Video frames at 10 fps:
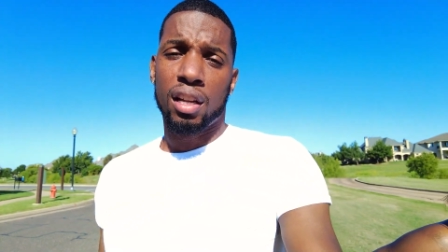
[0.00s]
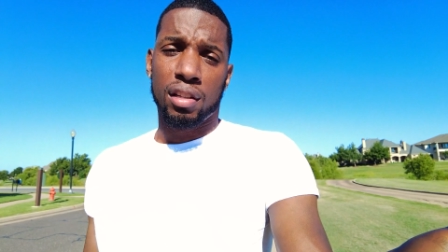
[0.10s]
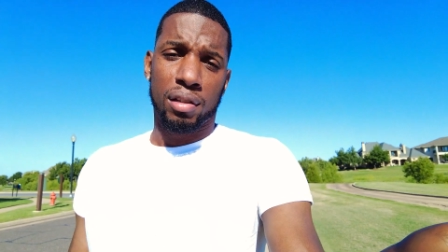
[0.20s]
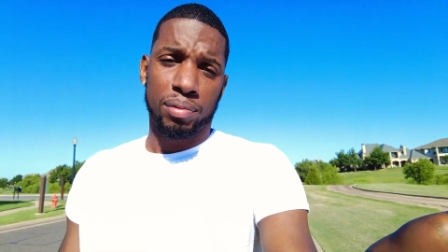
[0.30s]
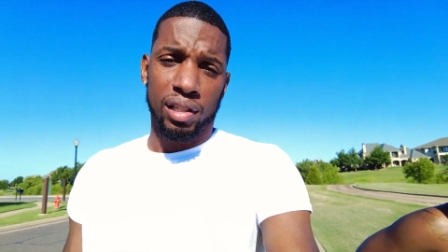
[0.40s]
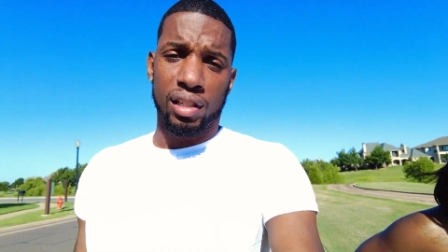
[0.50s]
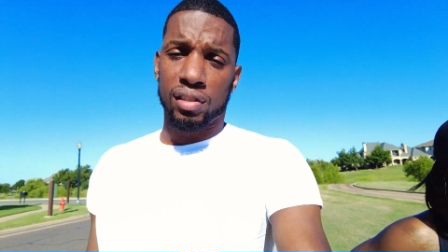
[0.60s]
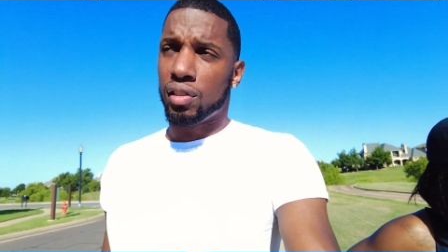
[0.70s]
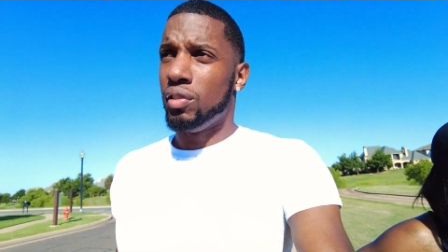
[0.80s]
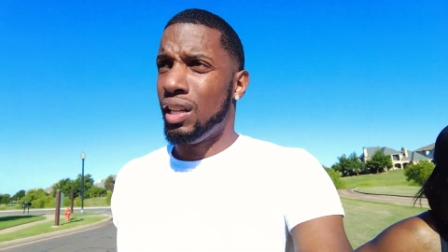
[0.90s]
You know what I'm saying?
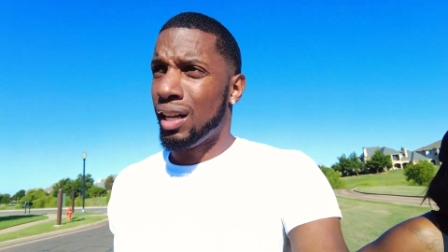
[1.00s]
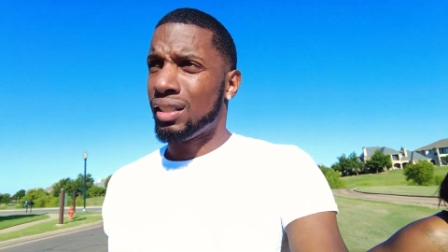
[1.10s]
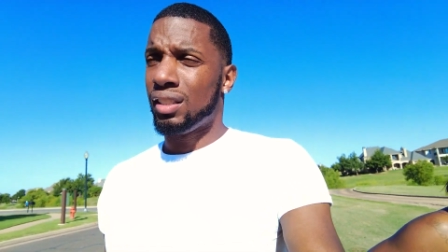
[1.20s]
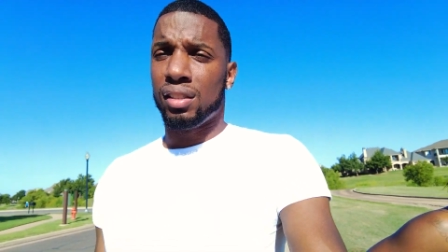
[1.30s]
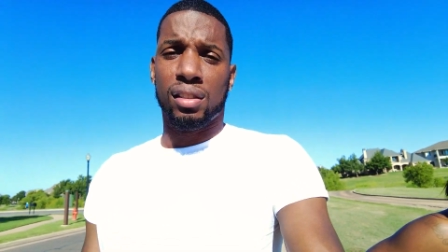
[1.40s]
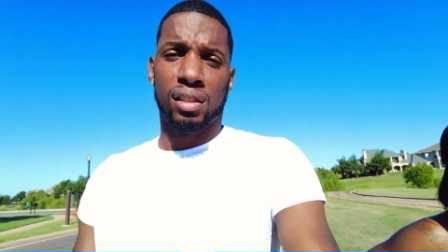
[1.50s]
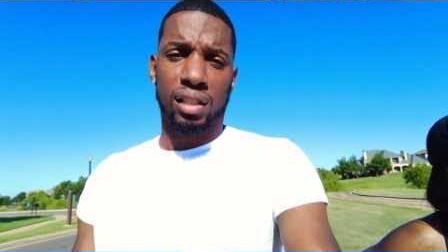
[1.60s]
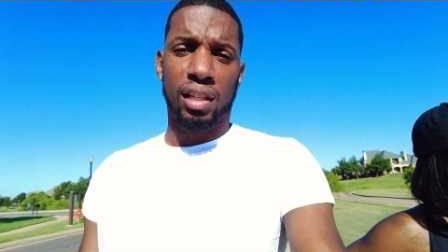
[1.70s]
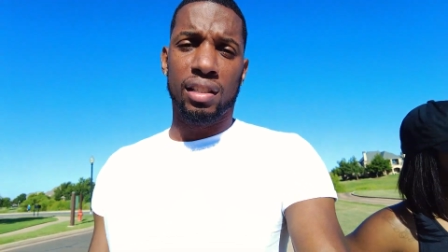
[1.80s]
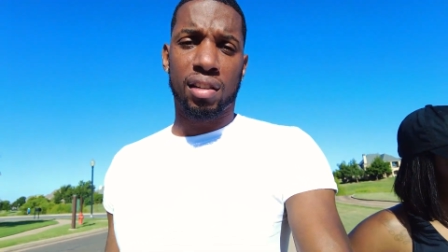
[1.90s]
So you got to.
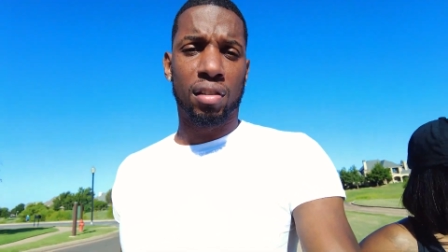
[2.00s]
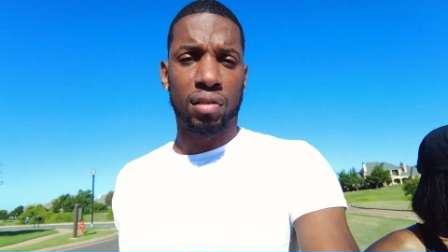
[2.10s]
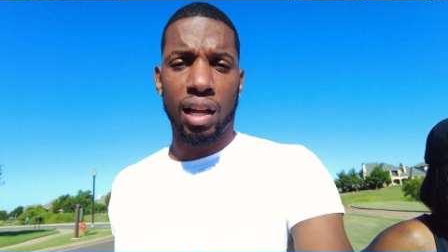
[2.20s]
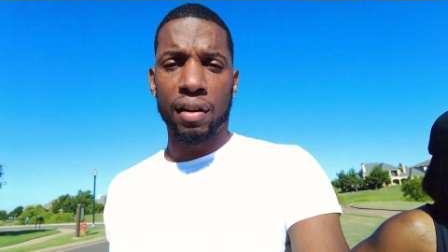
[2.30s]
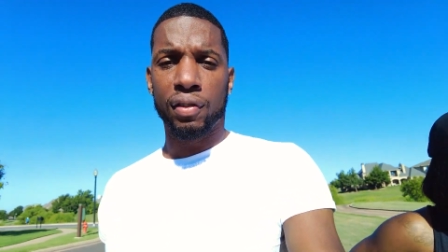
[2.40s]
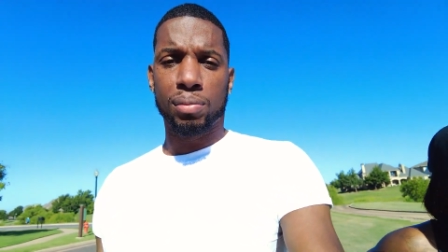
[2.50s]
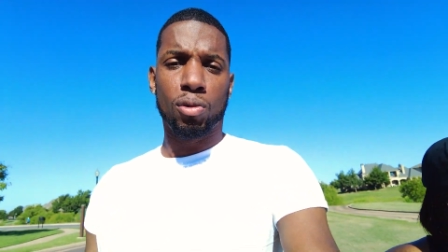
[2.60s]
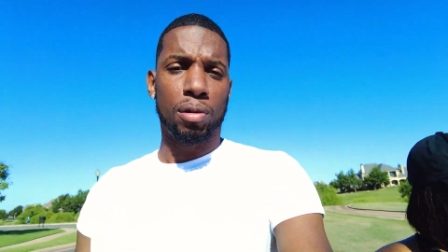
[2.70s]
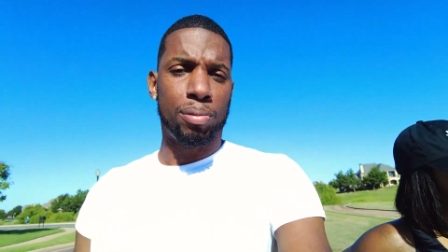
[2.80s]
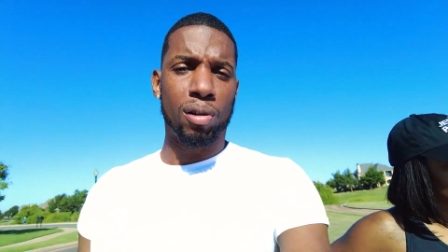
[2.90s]
Your eternal life is
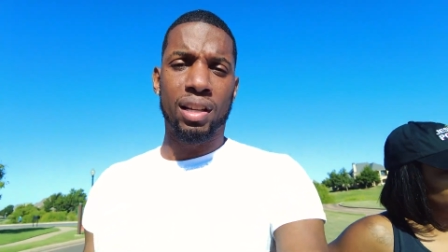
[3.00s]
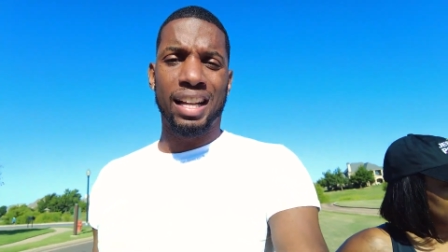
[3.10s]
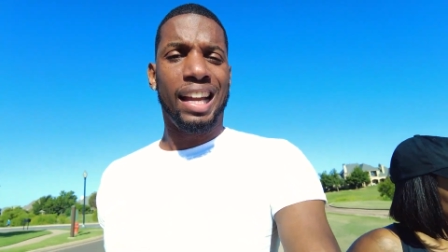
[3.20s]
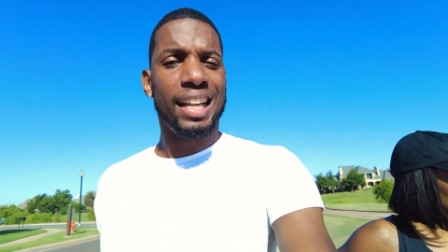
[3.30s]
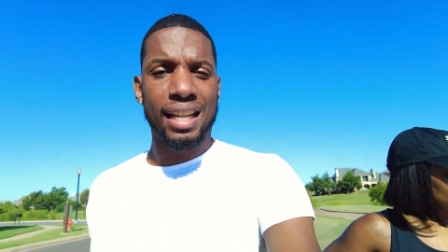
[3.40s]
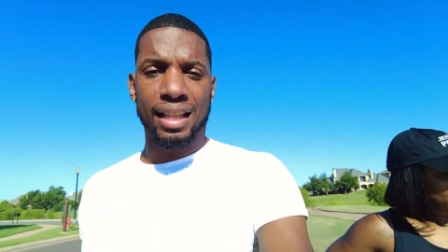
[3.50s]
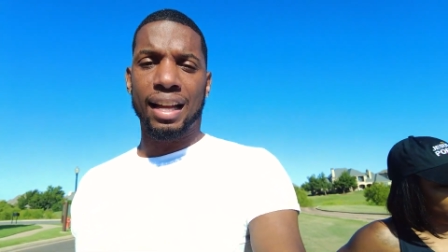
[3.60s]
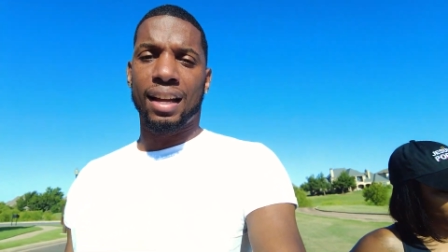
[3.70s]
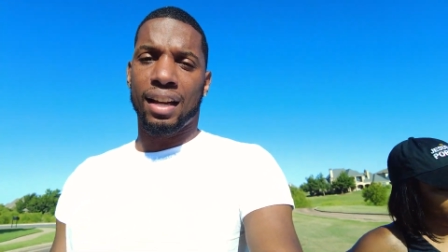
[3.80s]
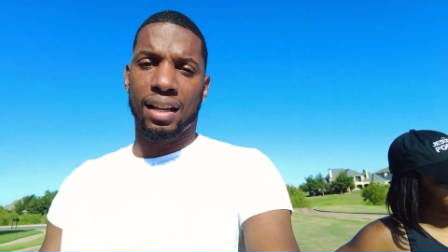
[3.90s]
more important than
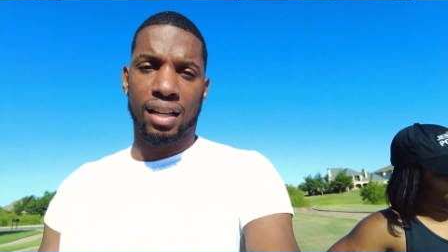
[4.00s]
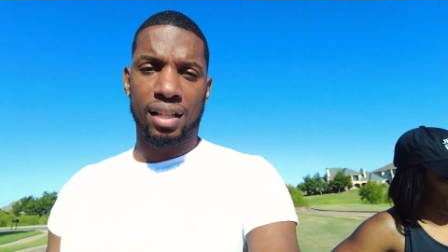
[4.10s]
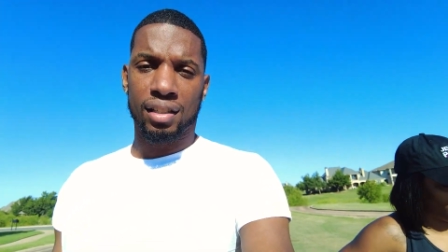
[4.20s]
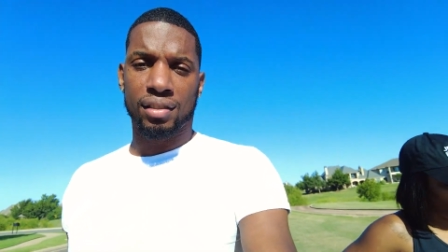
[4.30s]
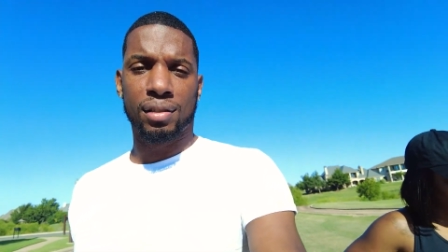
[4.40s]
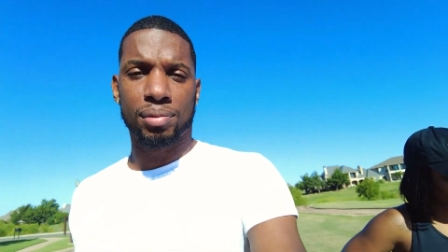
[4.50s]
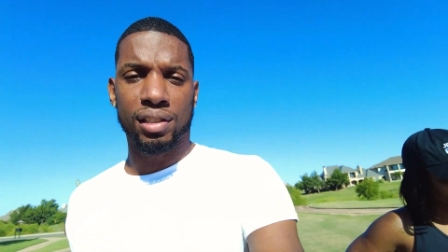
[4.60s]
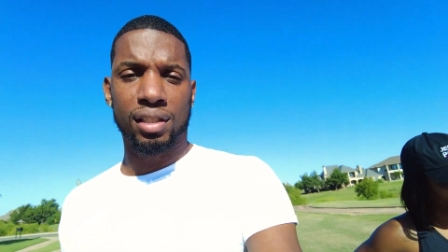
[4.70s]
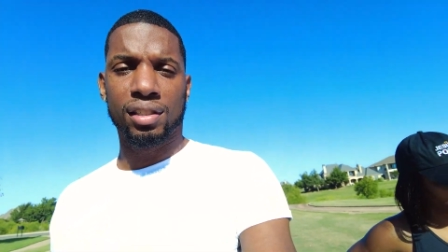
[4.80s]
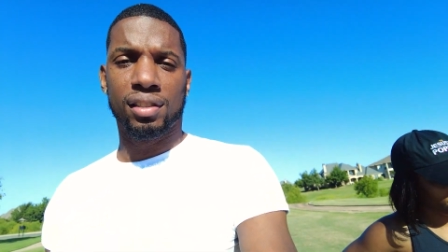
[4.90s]
anything. You know what I'm
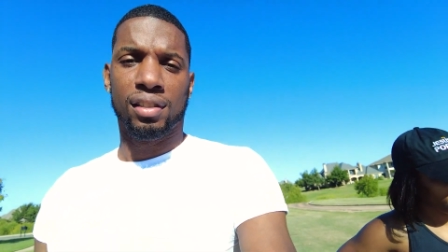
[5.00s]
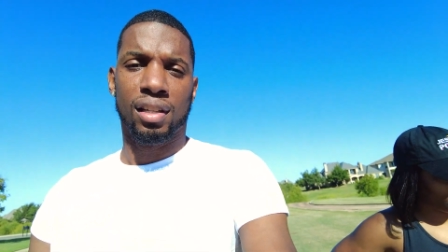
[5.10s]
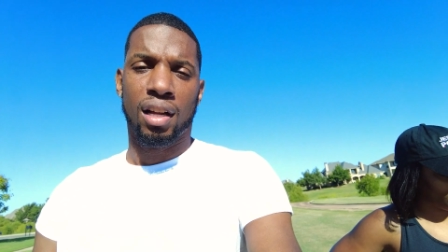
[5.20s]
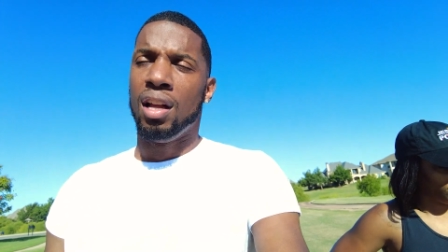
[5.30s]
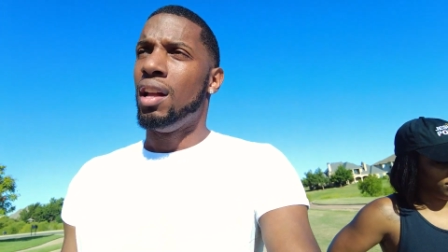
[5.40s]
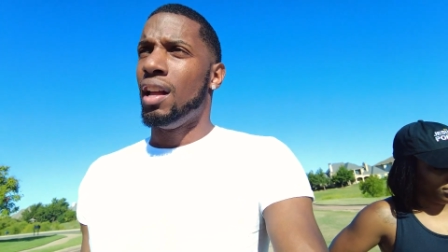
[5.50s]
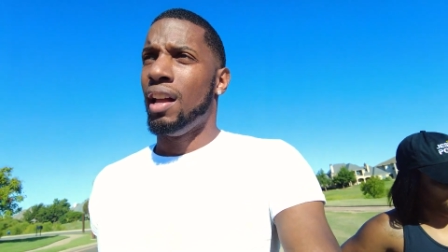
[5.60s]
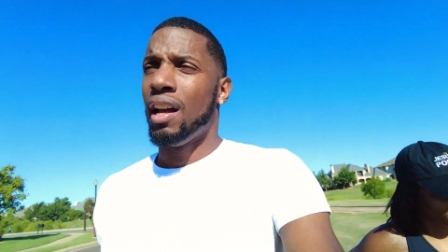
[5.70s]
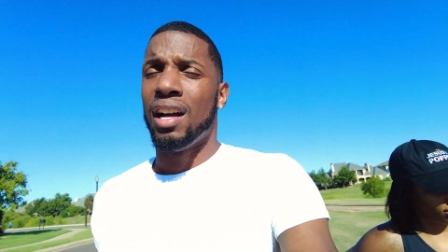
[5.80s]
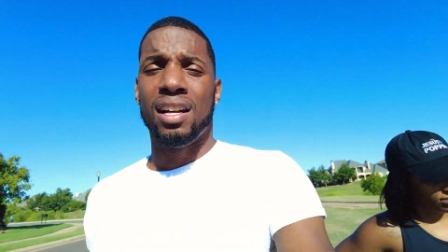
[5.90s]
saying?
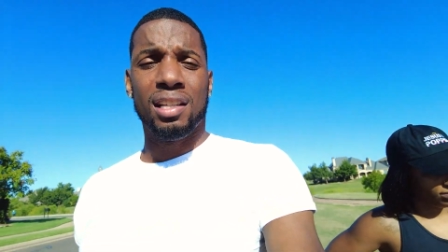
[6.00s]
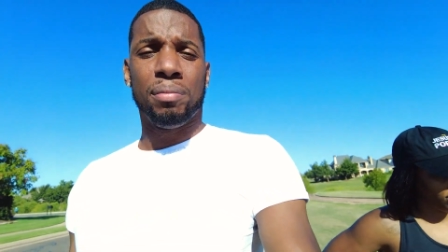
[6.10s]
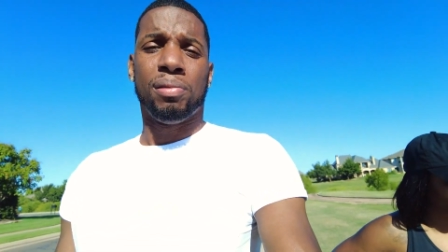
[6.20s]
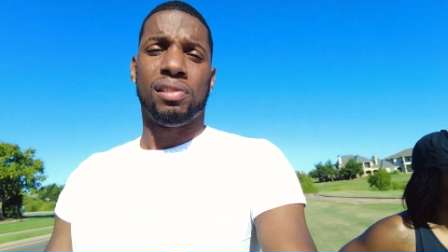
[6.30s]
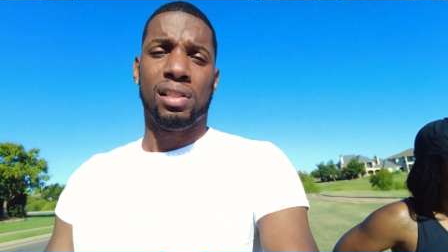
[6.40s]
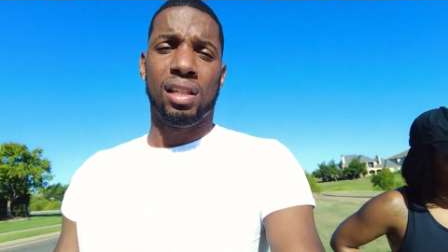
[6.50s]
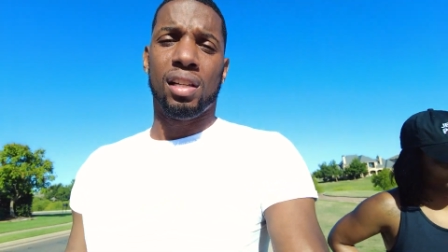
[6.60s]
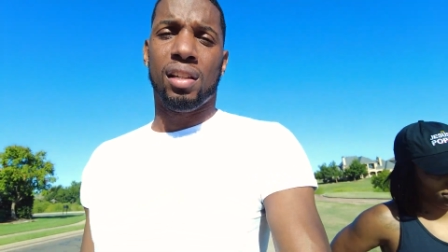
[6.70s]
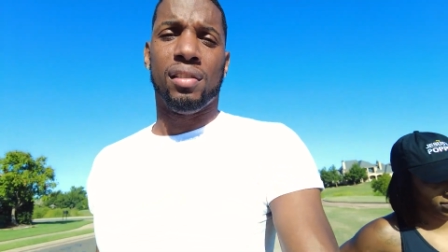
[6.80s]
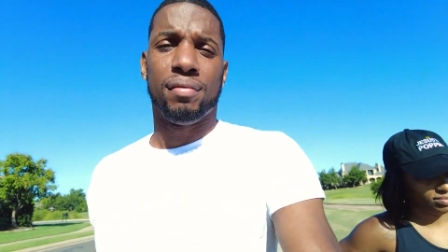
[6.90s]
A hundred percent.